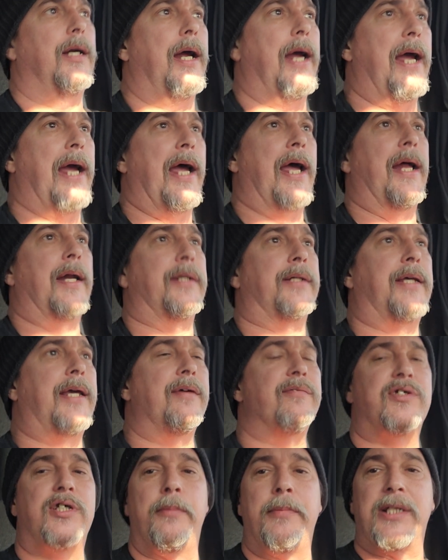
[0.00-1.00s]
and
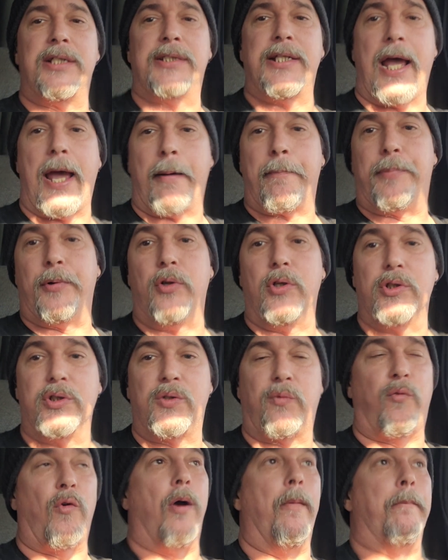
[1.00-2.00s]
give some
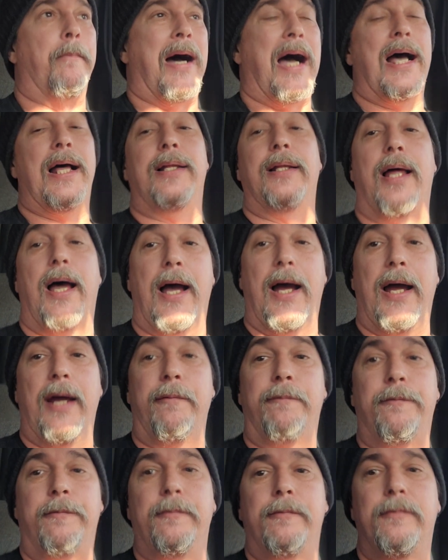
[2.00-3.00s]
examples from my
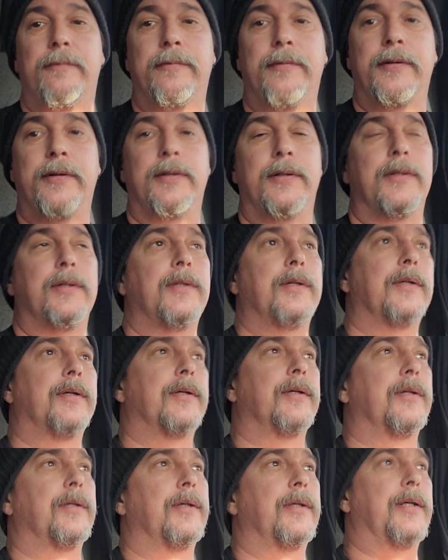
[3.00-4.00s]
life
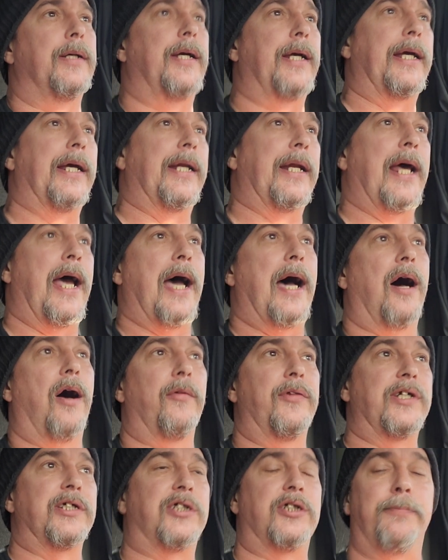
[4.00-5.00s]
and
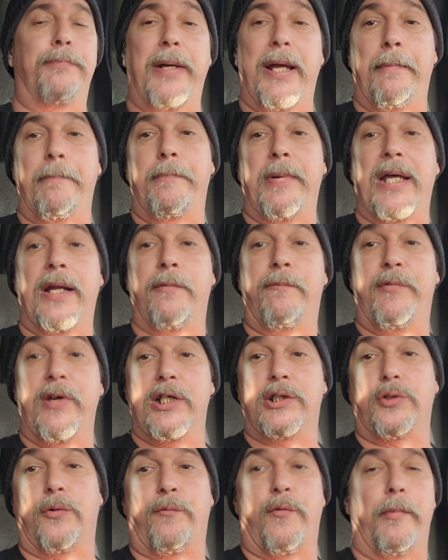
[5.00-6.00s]
how this has been
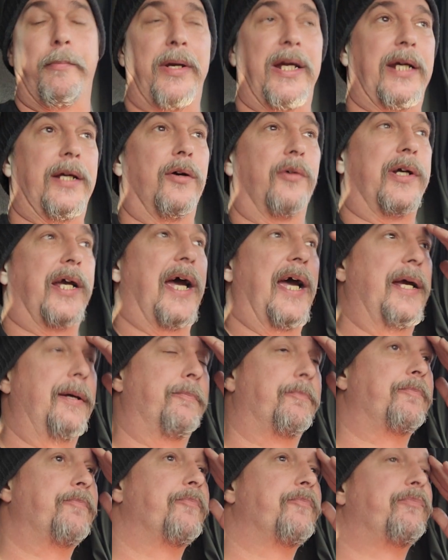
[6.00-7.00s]
beneficial for me, okay?
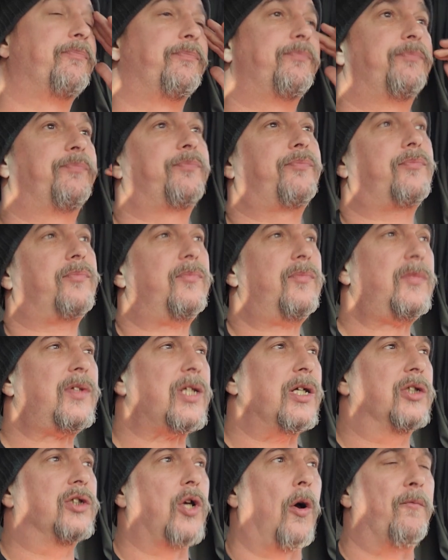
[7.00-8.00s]

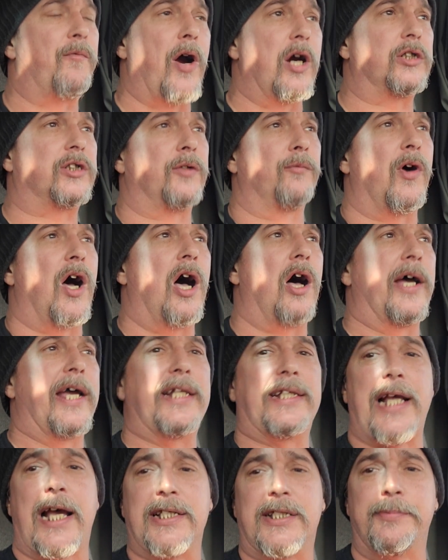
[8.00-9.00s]
So first of all,
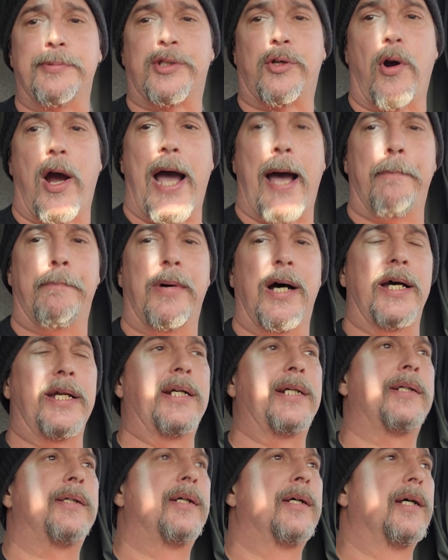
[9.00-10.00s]
hit that subscribe
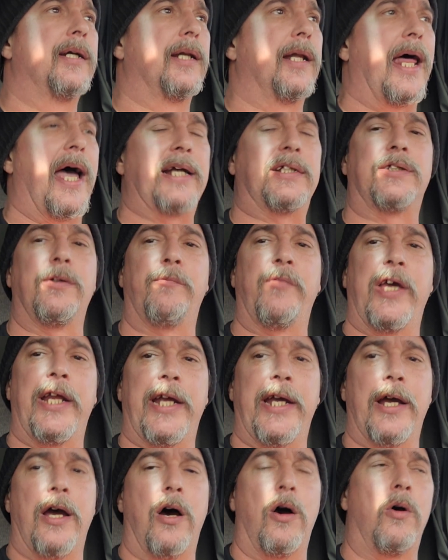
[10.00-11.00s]
button, like the
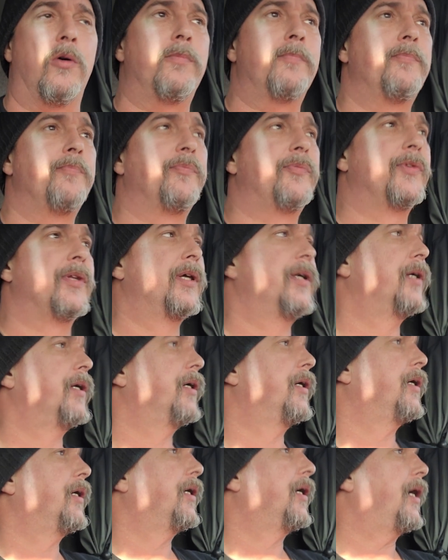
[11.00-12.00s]
video,
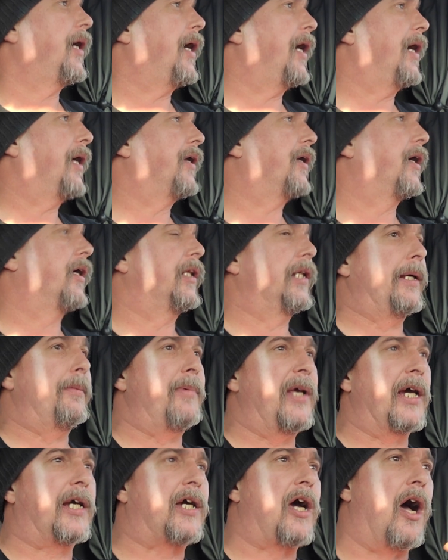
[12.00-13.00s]
and leave
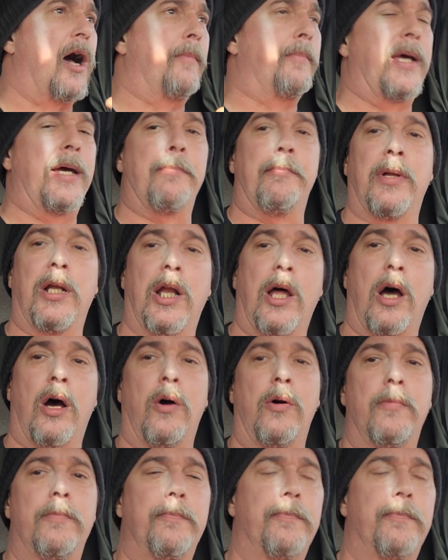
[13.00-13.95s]
me a comment below.